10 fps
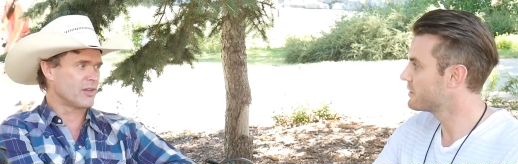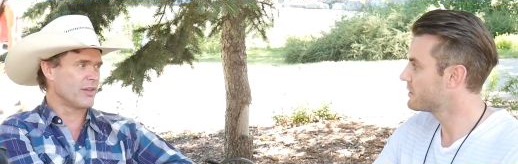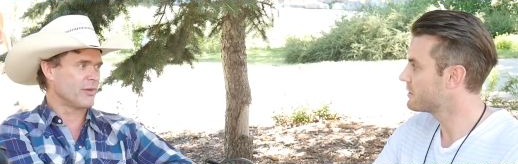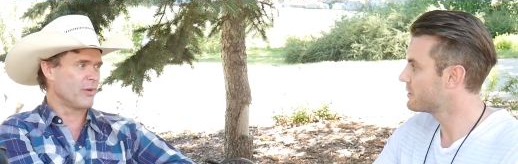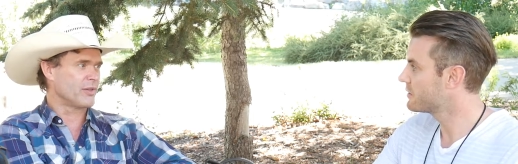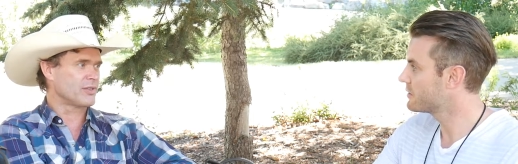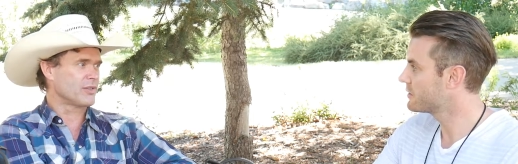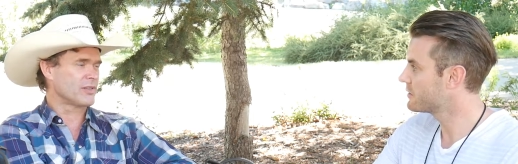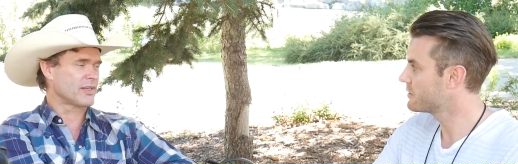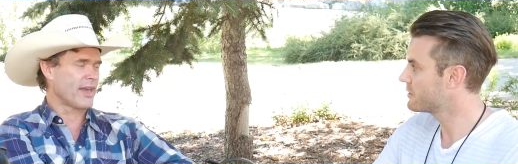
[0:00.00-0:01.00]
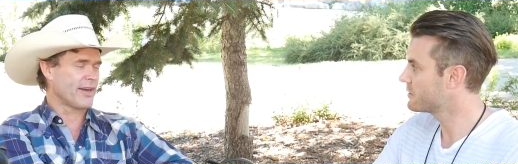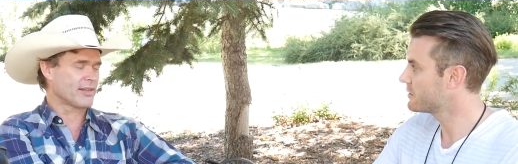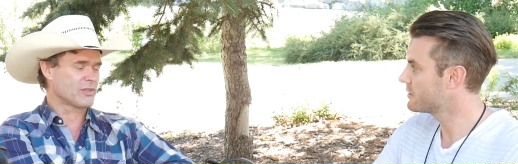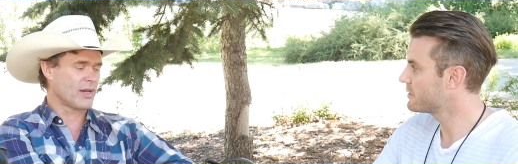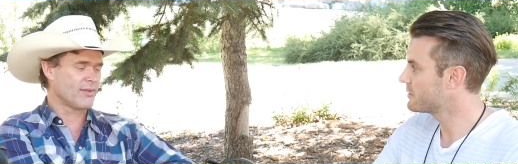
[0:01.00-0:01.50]
Speaker 1: too, on the road it's too
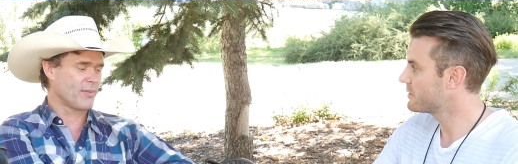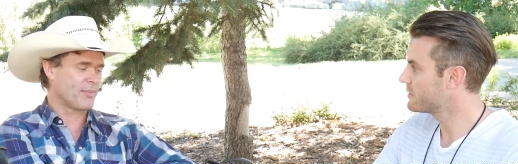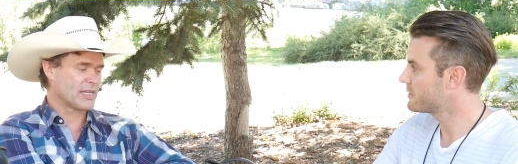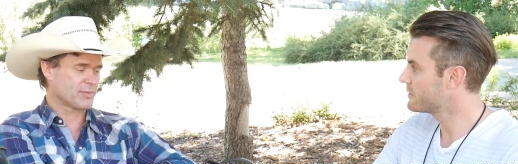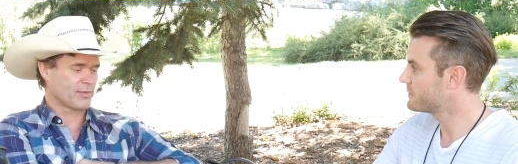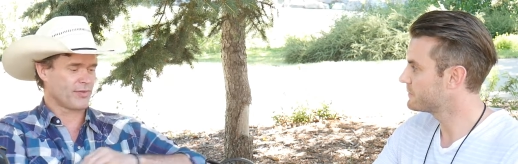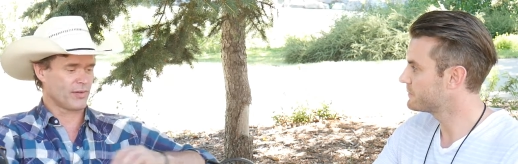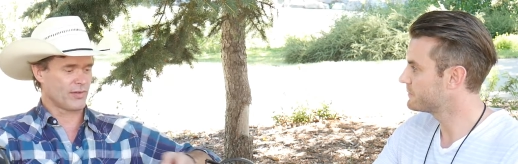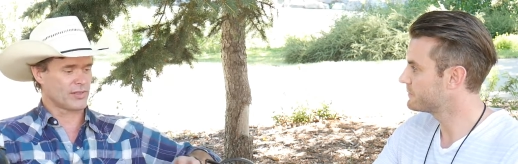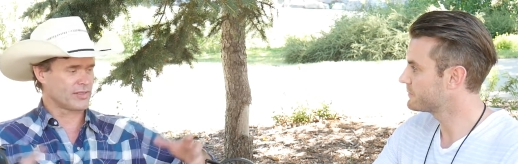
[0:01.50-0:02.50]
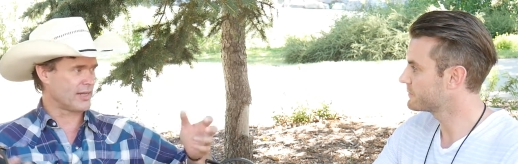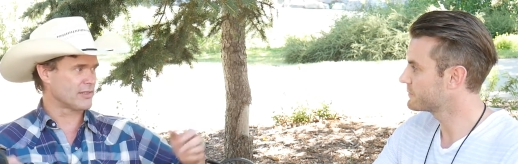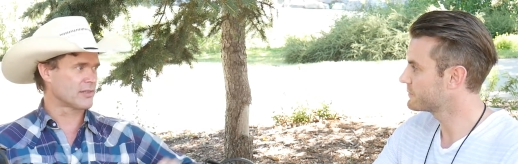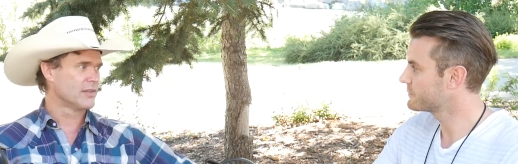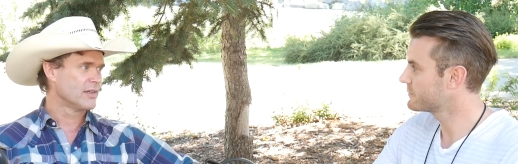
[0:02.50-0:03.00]
chaotic. So I have a basement full of odds and
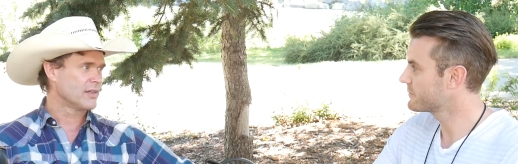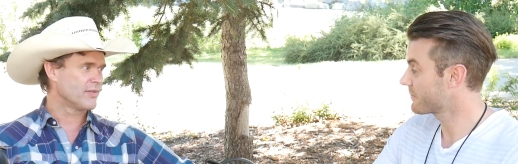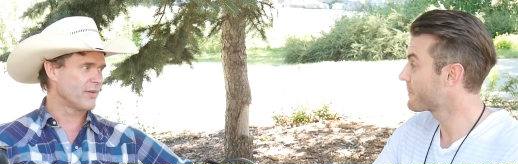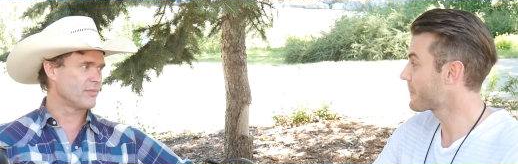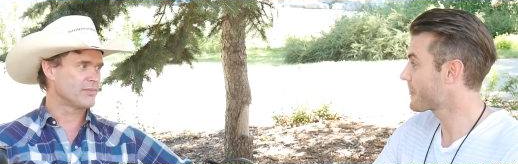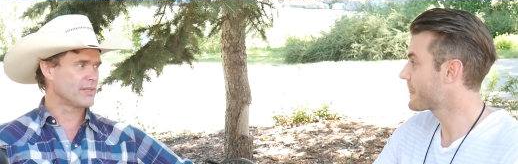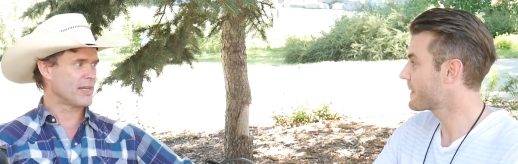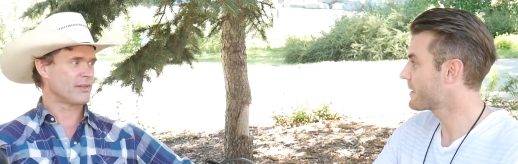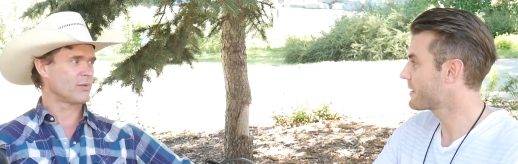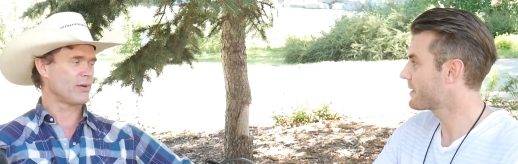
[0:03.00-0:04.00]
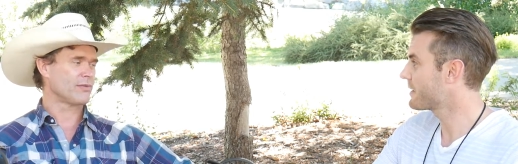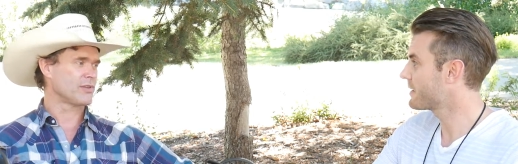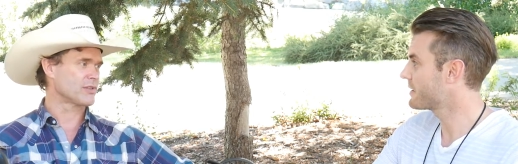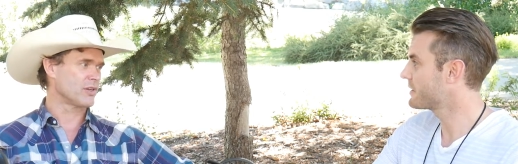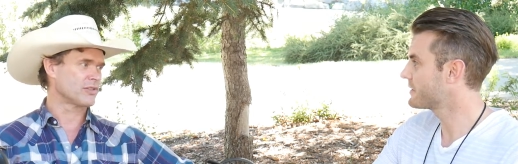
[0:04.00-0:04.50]
ends from ten, twelve
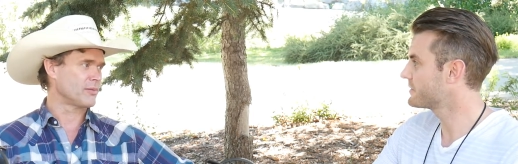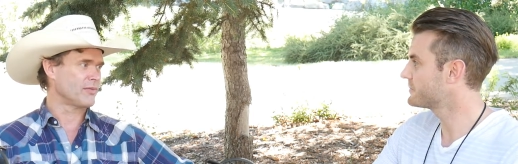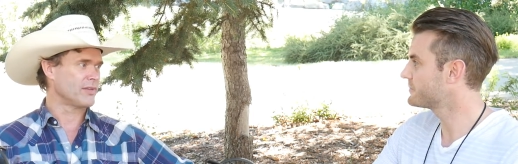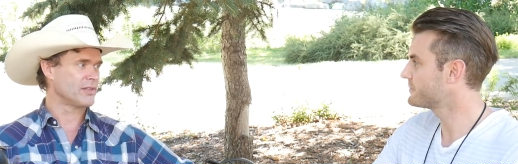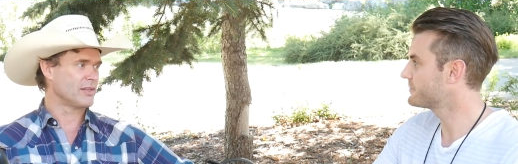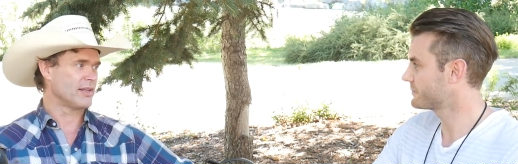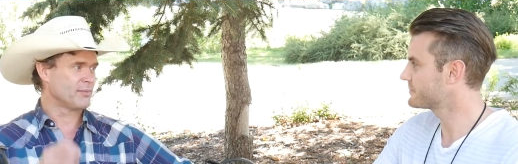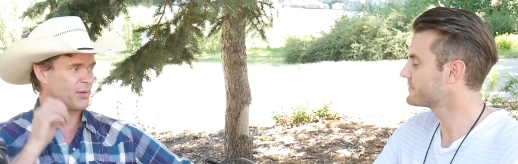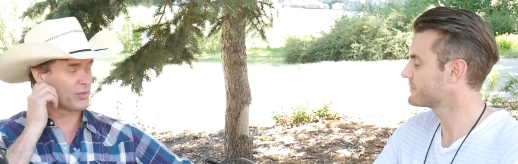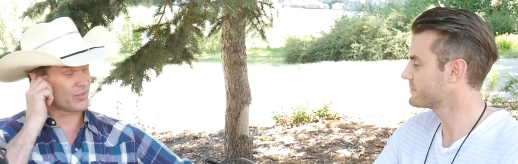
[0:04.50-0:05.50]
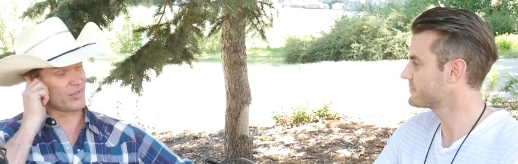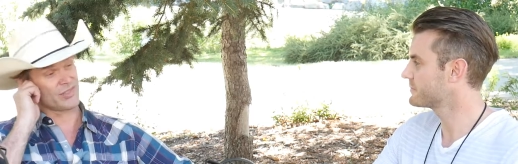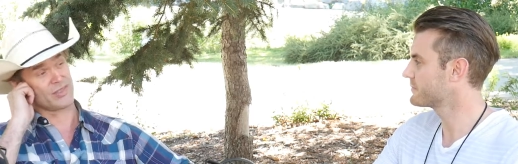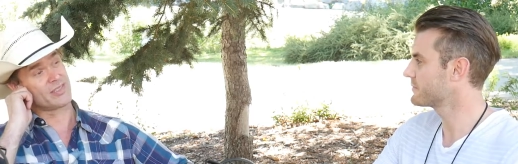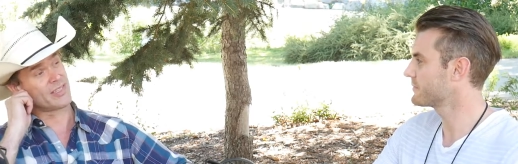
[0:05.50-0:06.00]
years ago, some of it. And
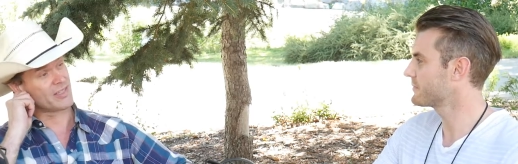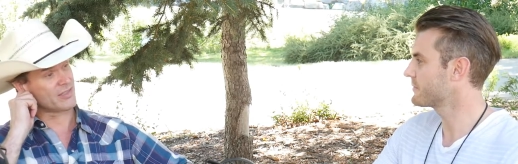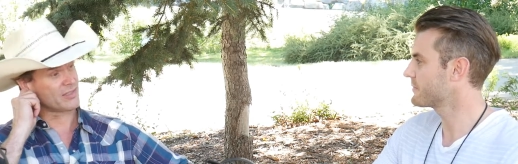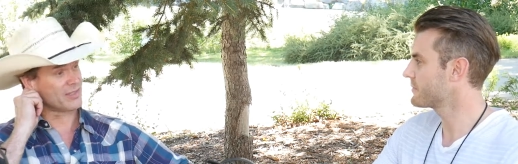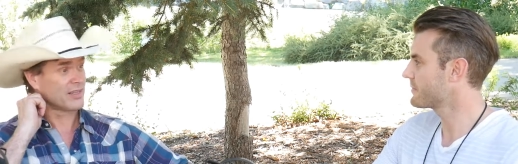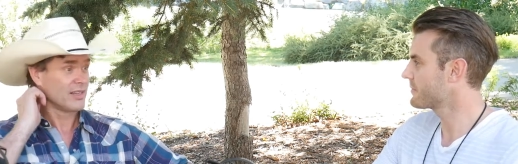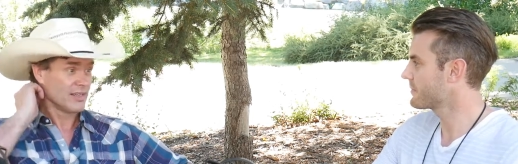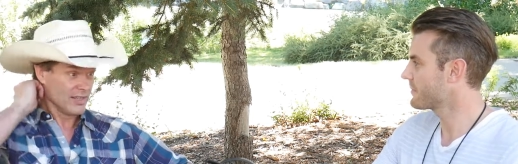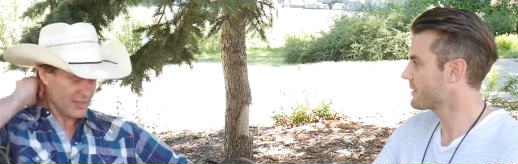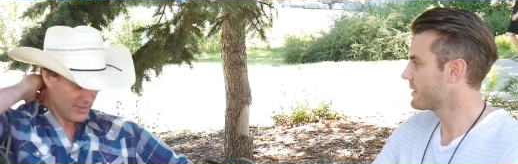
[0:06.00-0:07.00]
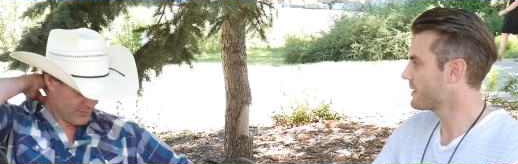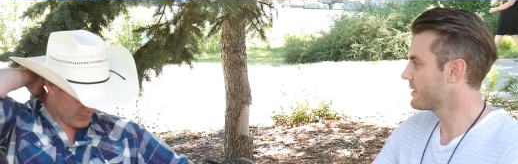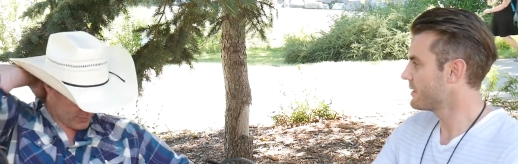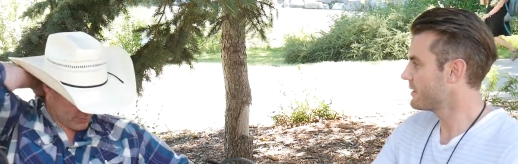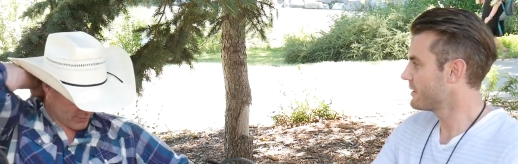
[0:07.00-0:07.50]
posters and stickers and
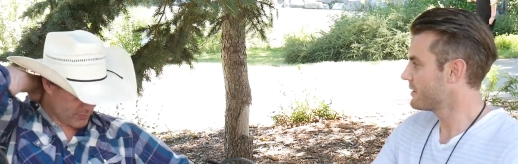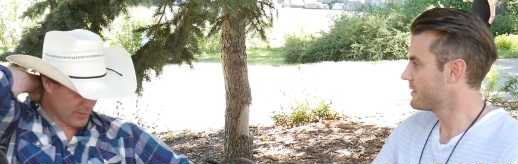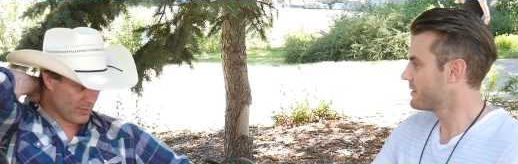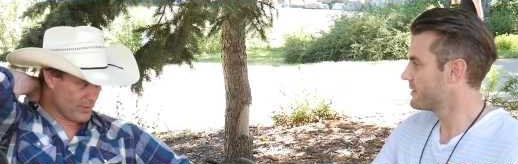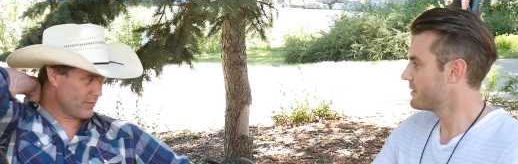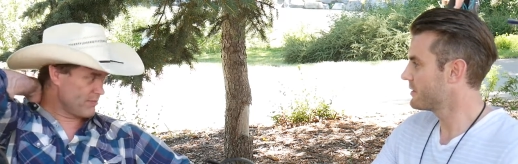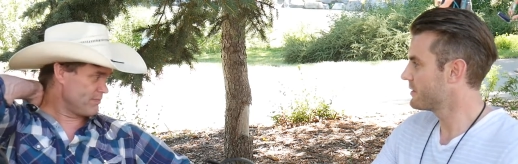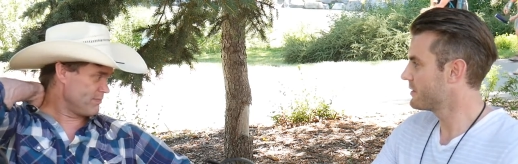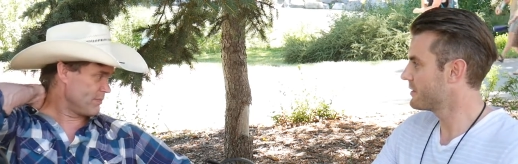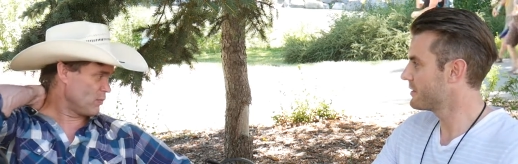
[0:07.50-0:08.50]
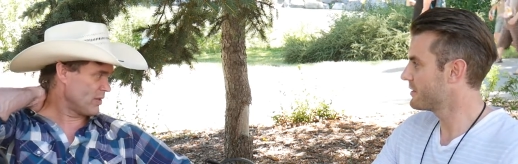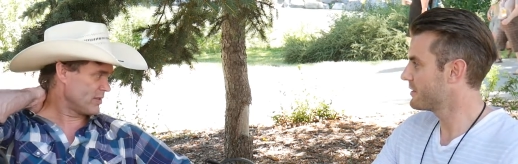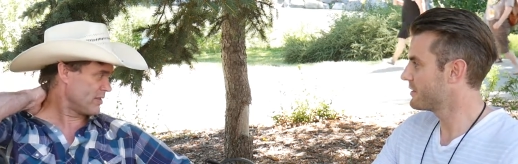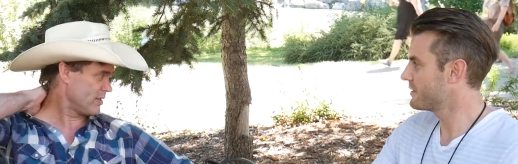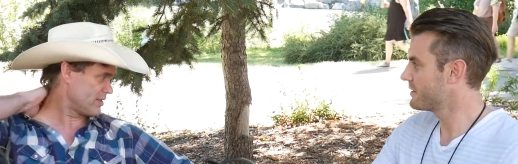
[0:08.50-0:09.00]
baby
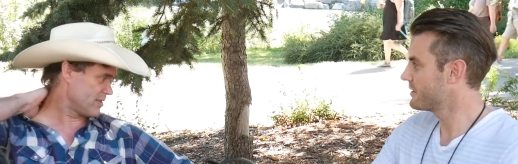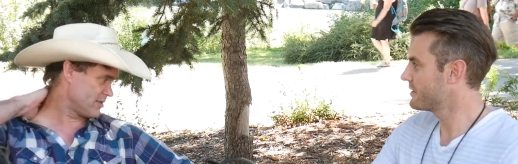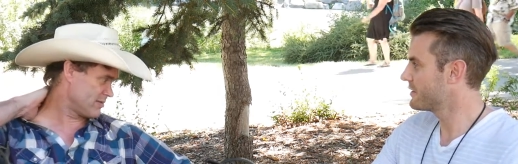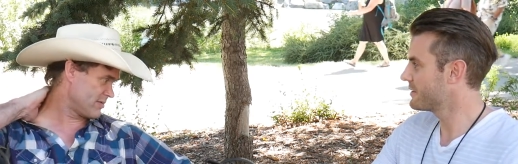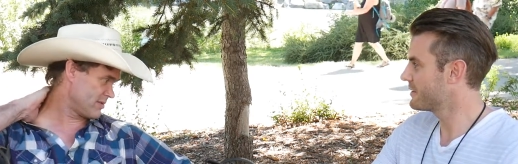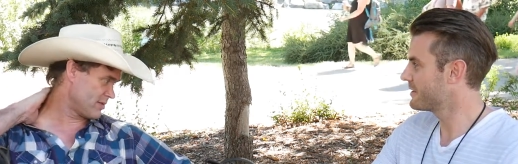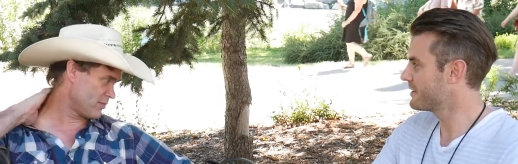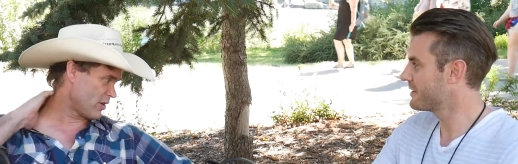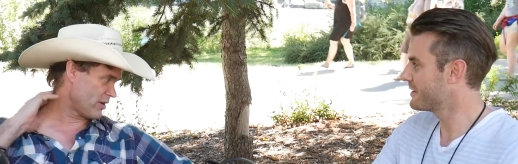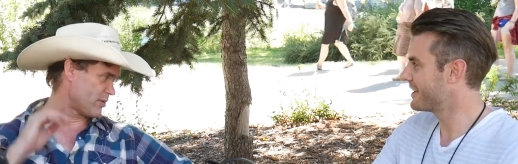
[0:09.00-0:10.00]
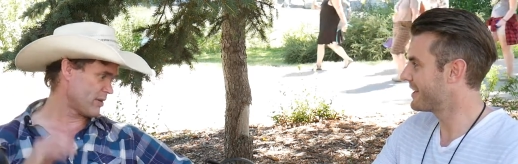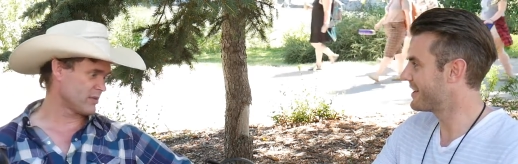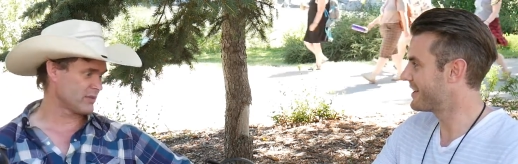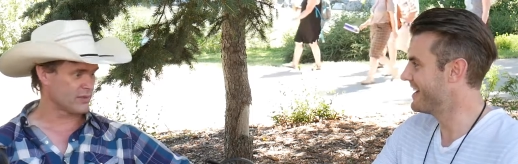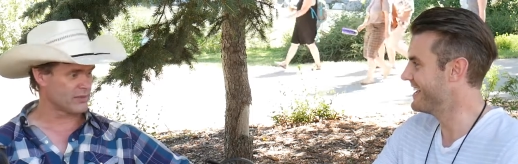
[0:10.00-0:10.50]
onesies and water
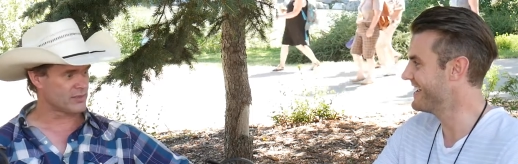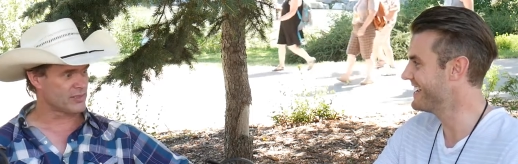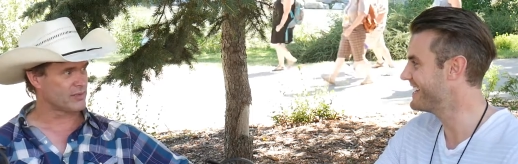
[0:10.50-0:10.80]
bottles and